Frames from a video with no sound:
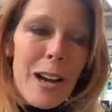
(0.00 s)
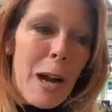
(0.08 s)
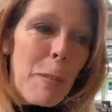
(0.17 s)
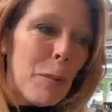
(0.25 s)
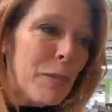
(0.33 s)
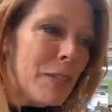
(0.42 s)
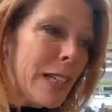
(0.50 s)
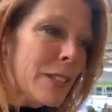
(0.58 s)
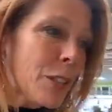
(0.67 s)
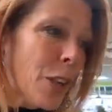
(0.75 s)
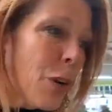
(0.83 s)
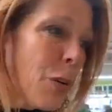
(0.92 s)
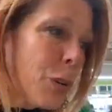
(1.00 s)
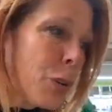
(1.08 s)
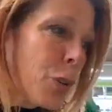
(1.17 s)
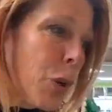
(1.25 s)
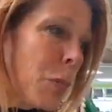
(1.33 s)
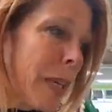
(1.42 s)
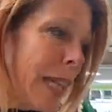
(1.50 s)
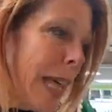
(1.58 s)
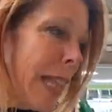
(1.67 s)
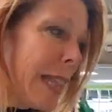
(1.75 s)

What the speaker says: couple of days ago who told me that